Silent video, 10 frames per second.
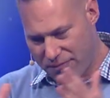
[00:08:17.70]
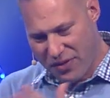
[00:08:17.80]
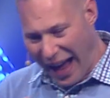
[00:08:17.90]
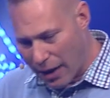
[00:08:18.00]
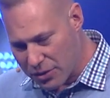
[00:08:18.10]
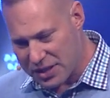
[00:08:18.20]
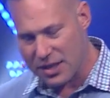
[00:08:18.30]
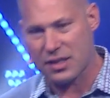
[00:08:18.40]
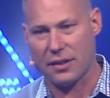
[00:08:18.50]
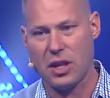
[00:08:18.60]

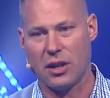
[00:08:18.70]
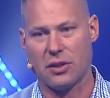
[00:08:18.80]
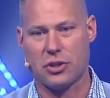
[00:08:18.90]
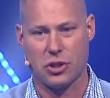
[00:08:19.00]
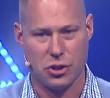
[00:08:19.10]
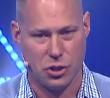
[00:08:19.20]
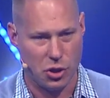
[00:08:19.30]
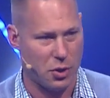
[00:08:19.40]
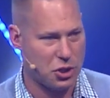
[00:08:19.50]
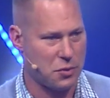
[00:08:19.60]
thousands of years,
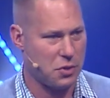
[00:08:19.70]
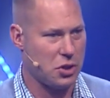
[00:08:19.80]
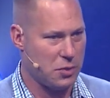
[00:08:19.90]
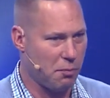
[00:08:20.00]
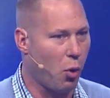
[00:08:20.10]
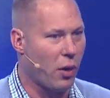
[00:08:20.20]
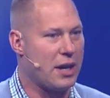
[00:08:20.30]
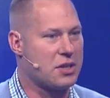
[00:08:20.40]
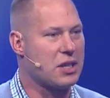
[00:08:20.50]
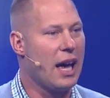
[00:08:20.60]
Jewish
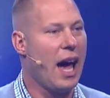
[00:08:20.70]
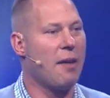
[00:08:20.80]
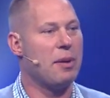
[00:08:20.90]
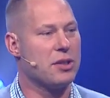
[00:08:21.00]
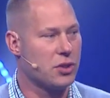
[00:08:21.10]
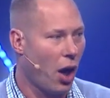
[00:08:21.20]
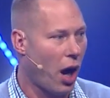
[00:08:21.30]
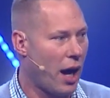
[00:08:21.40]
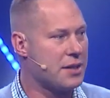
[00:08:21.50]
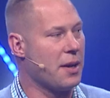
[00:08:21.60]
boys have been
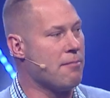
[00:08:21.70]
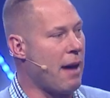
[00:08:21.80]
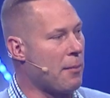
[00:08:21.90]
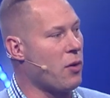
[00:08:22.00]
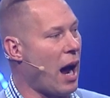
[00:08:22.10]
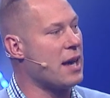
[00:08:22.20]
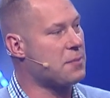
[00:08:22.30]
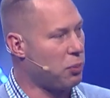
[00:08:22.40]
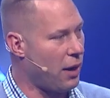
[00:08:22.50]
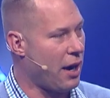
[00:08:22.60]
taught to memorize
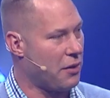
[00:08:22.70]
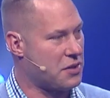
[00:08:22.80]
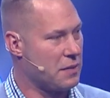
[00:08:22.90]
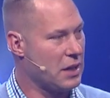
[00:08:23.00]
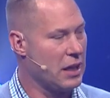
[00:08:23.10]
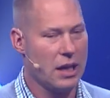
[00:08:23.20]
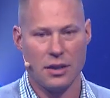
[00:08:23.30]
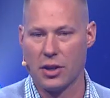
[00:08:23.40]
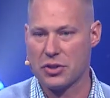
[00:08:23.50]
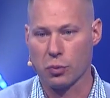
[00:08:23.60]
prayers.
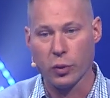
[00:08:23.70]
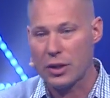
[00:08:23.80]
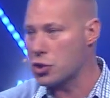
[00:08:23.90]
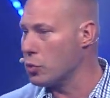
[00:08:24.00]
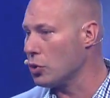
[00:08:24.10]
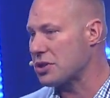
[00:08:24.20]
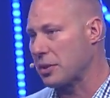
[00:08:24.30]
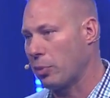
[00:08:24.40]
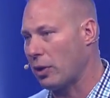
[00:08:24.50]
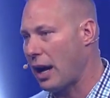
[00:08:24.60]
There's rituals
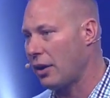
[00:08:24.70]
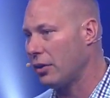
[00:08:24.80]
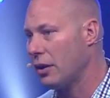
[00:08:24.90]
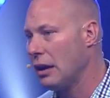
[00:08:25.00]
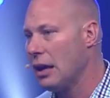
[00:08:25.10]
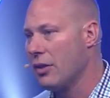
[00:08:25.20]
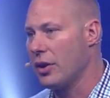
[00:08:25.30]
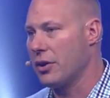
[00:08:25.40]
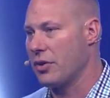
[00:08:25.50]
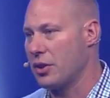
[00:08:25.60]
to prayer.
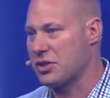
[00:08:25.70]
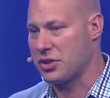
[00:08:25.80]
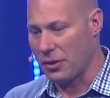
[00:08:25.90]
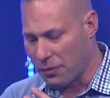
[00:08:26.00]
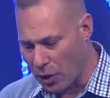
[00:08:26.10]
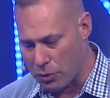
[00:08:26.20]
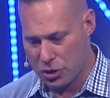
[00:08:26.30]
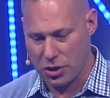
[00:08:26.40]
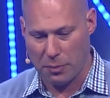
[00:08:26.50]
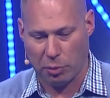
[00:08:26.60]
There's
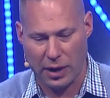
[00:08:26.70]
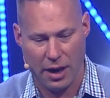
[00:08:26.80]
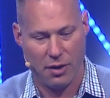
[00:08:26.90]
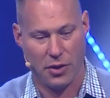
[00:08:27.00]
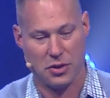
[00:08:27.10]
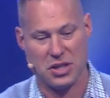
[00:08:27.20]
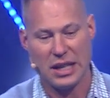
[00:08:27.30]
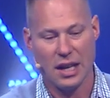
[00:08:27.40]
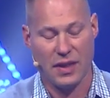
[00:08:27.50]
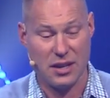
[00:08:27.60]
devotion to prayer.
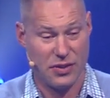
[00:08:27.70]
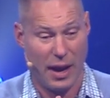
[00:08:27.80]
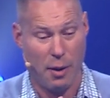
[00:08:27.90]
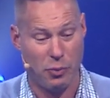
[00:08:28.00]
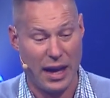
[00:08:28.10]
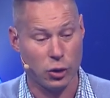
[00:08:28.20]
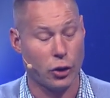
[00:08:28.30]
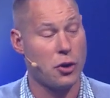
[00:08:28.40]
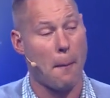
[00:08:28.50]
They learned